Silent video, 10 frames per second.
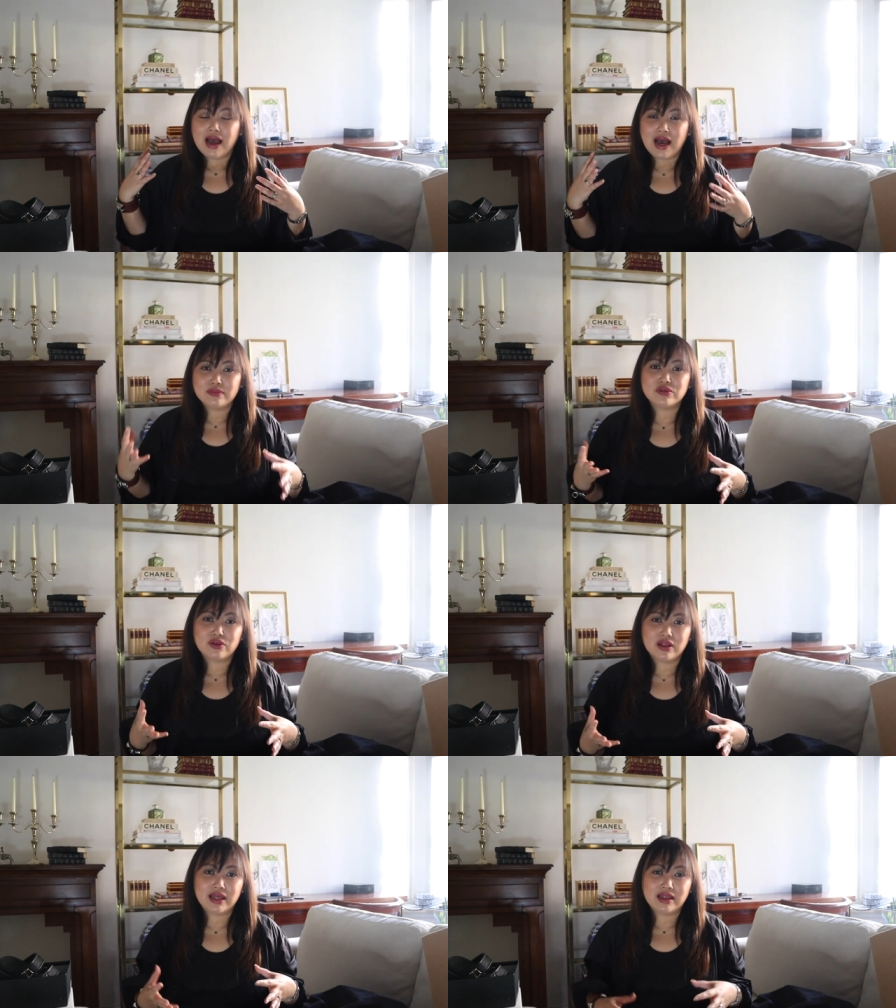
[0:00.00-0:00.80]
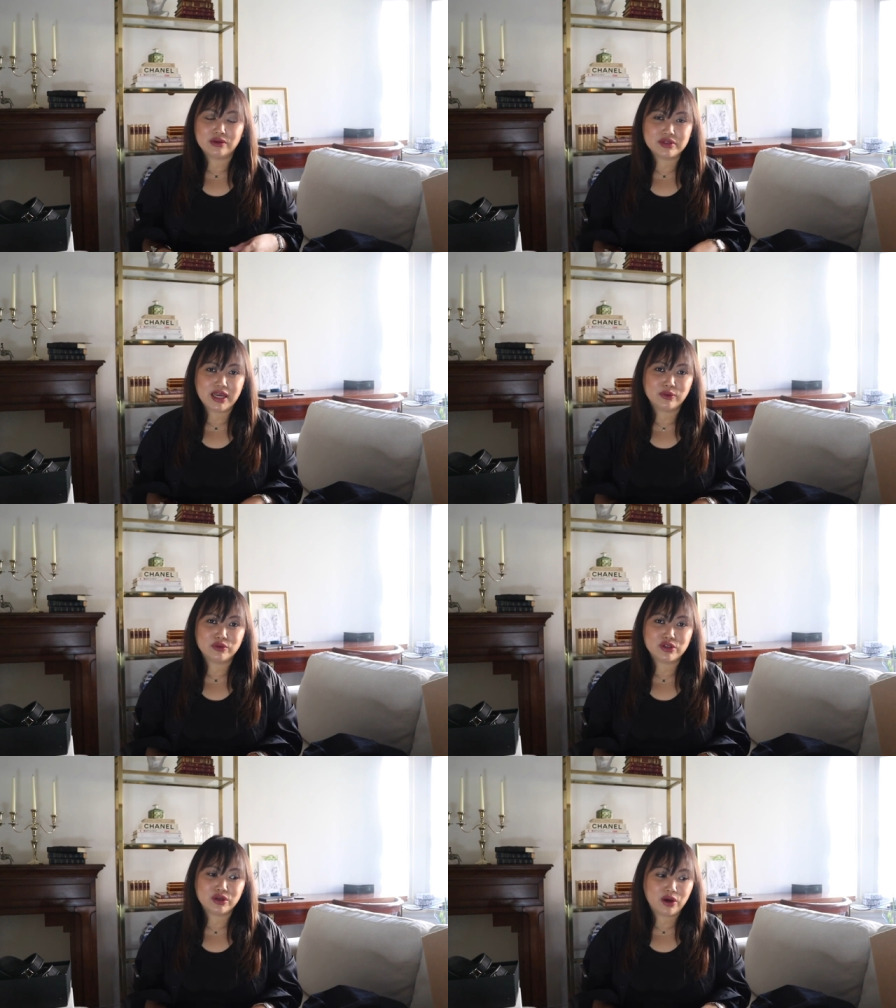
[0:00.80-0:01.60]
I'm so glad that I was
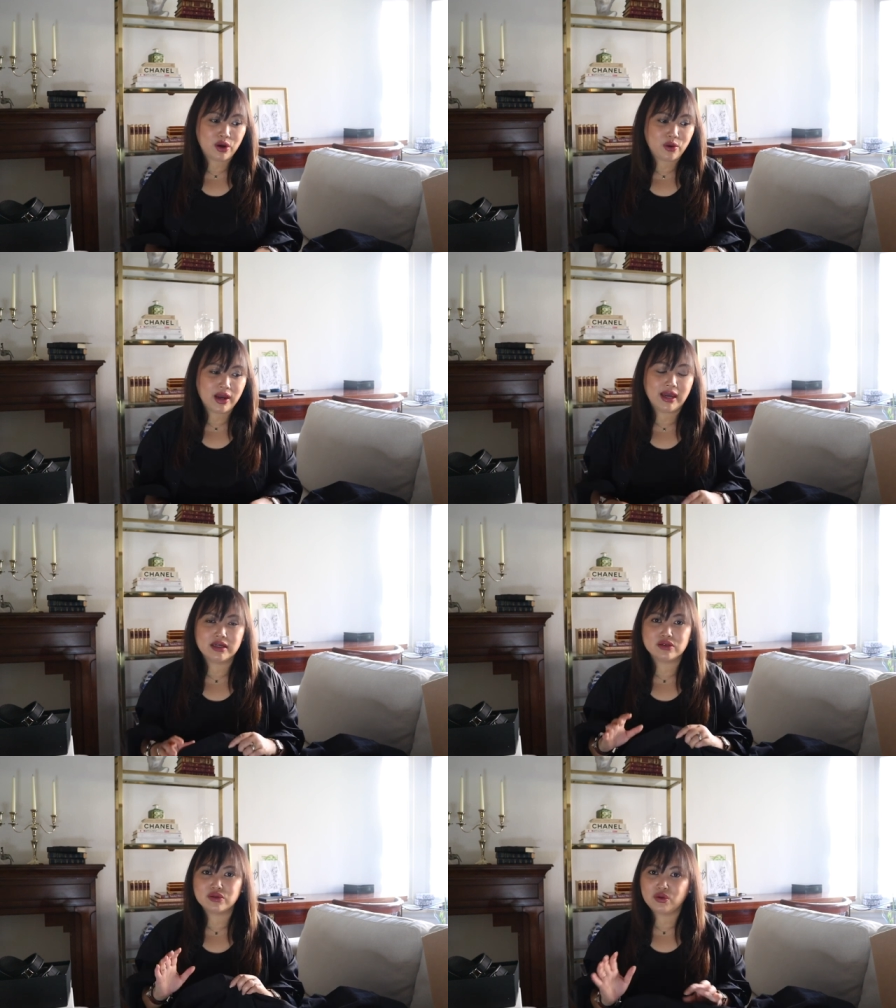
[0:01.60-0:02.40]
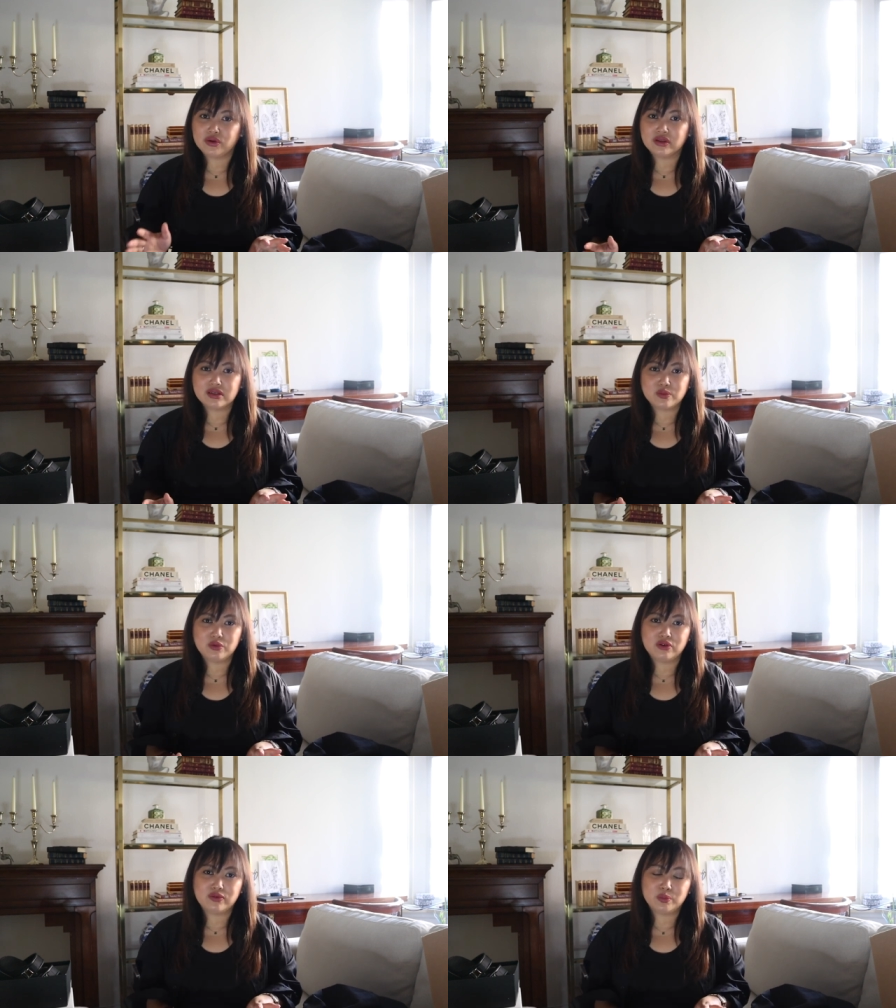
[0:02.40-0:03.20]
able to go and score these
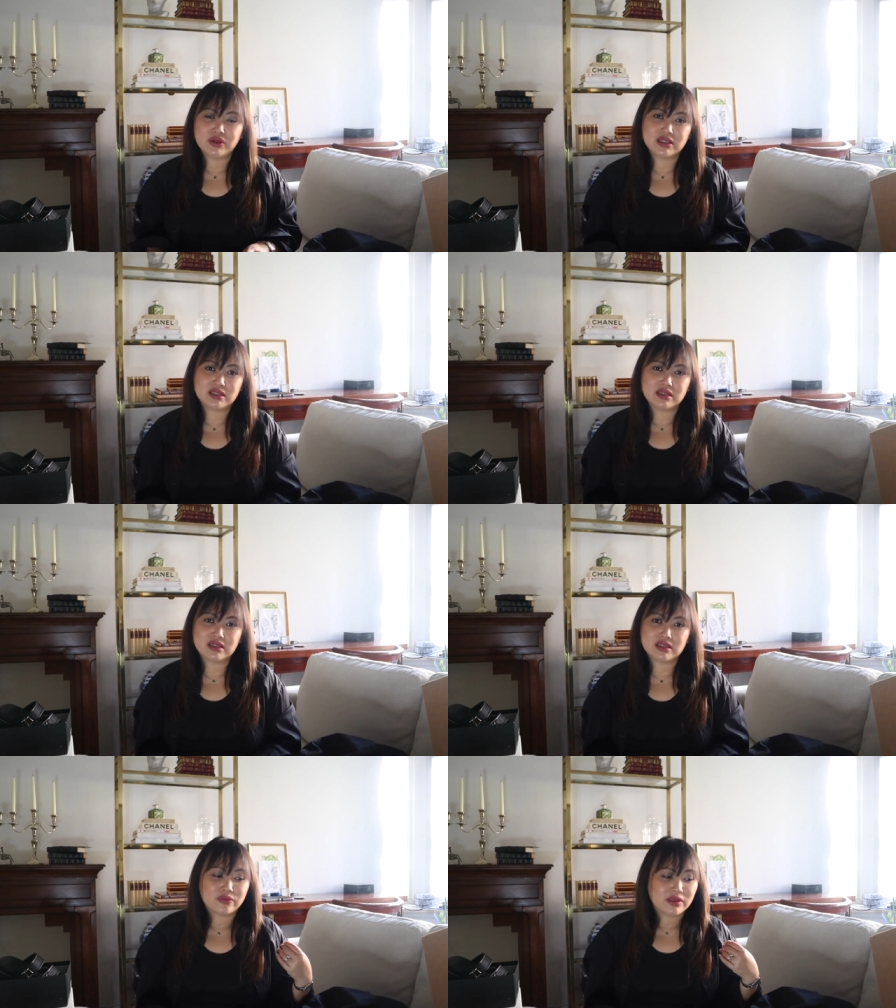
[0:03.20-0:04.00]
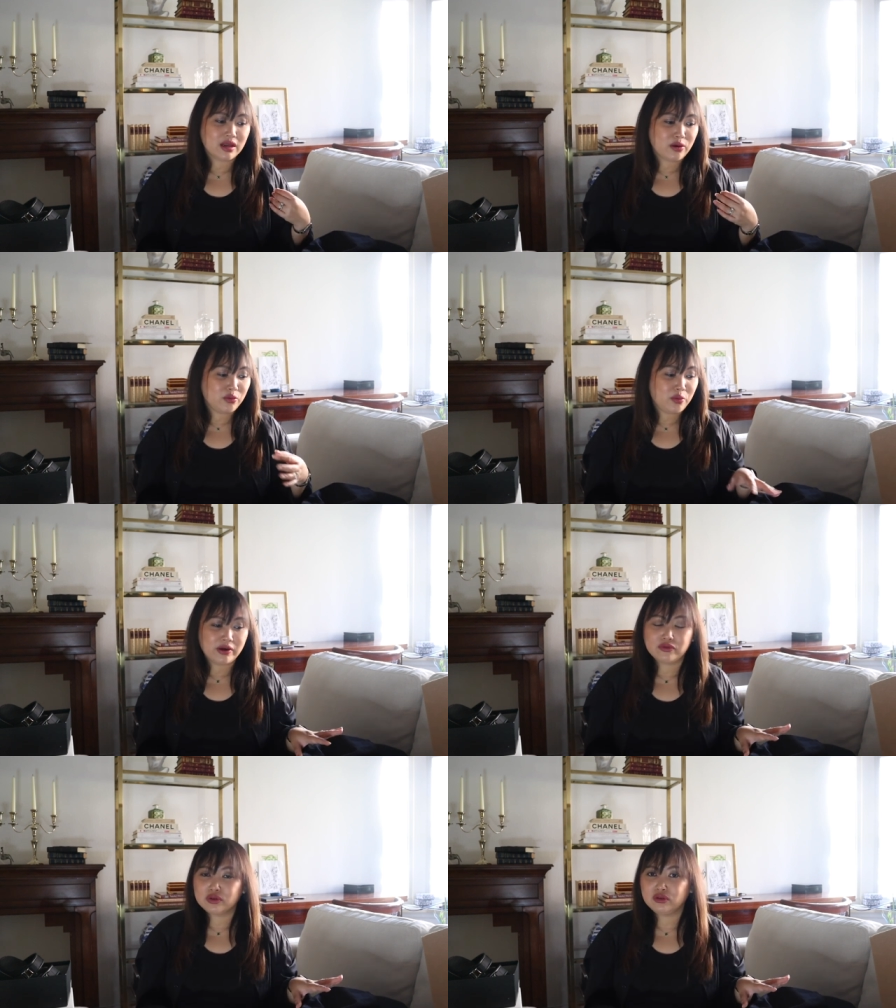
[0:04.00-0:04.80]
beautiful pieces that I will
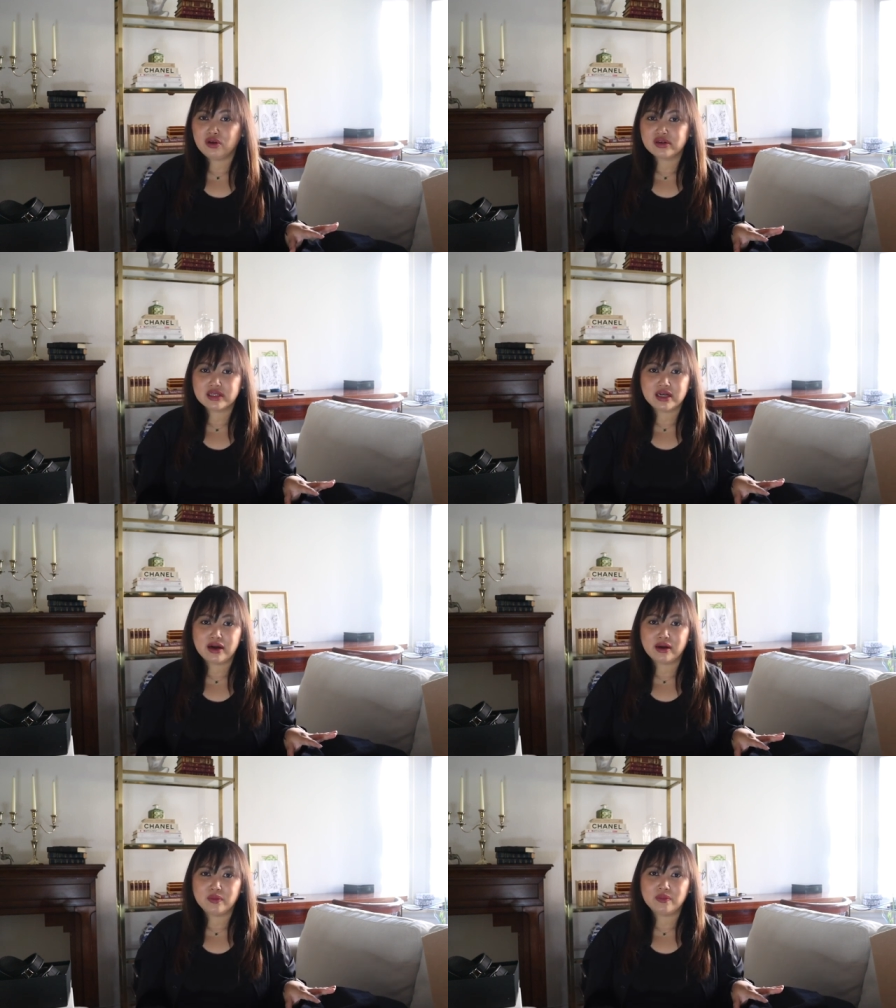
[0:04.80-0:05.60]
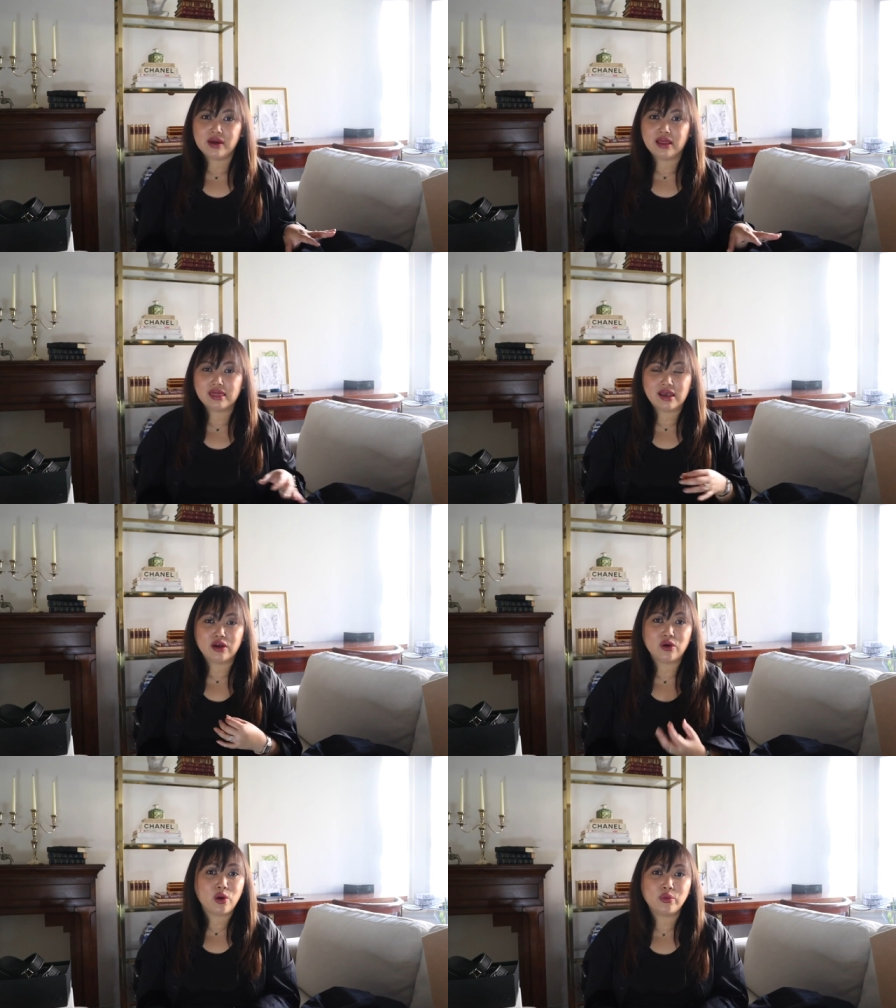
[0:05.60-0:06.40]
wear for a long time, and they
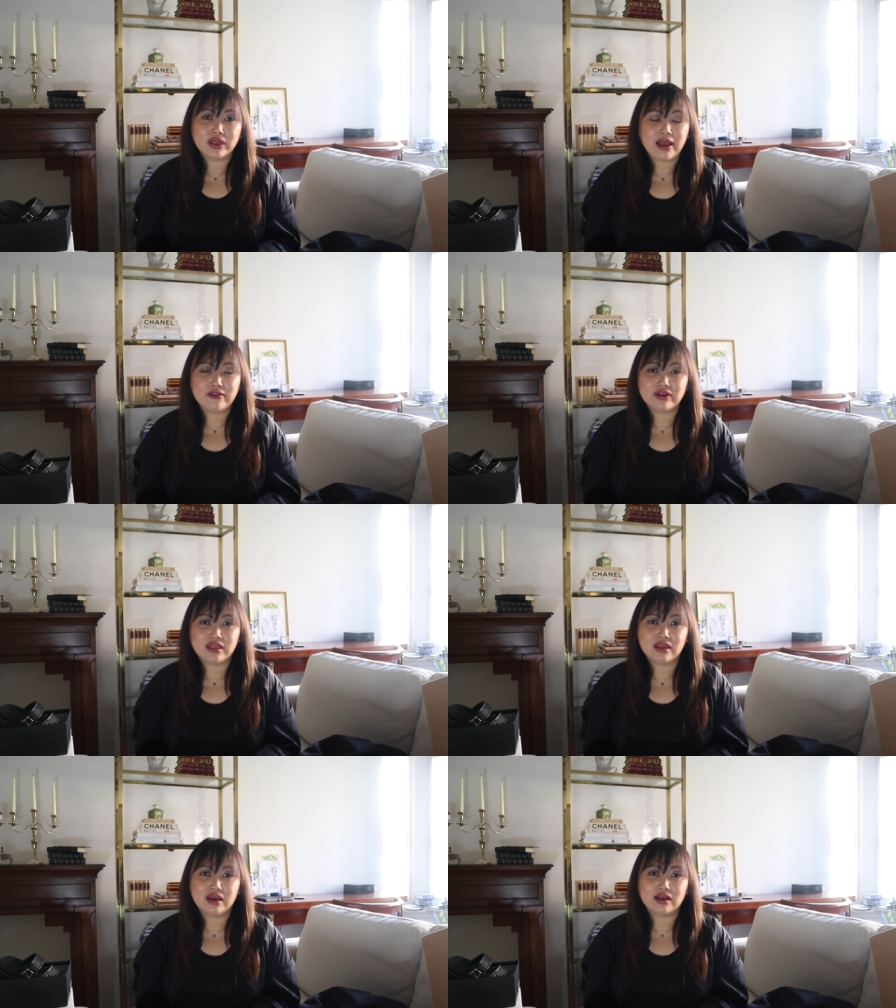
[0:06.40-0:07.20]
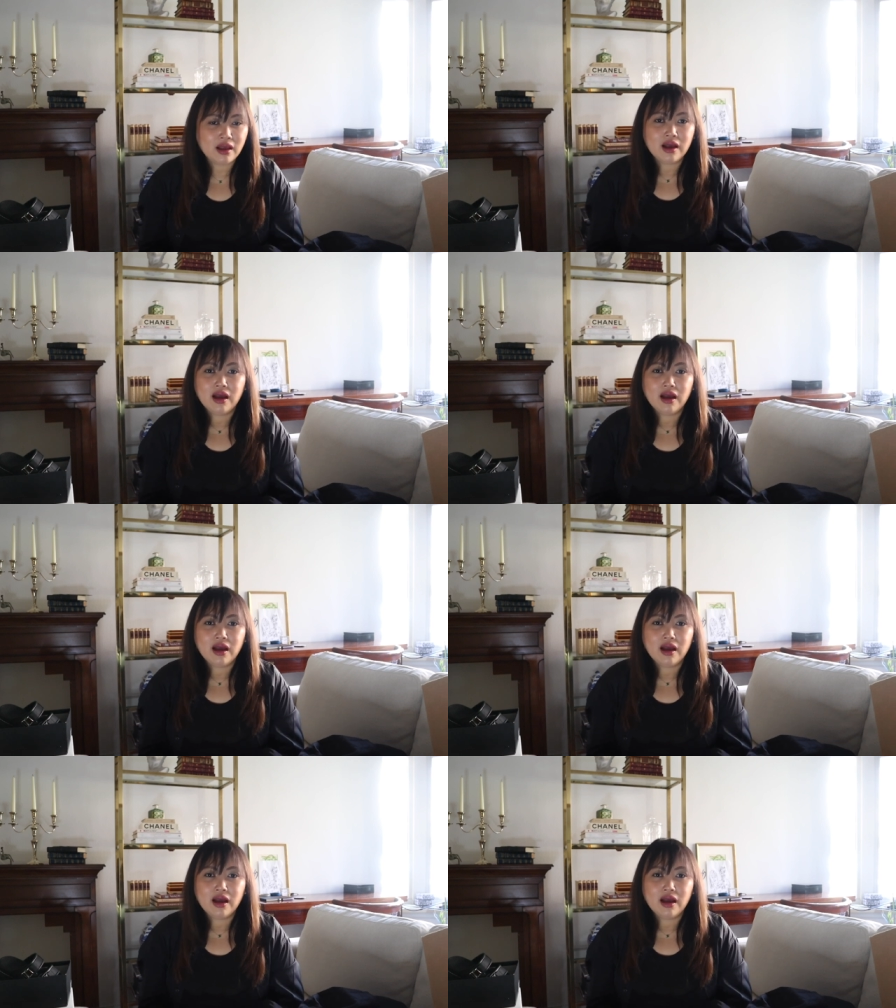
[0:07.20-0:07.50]
go with everything.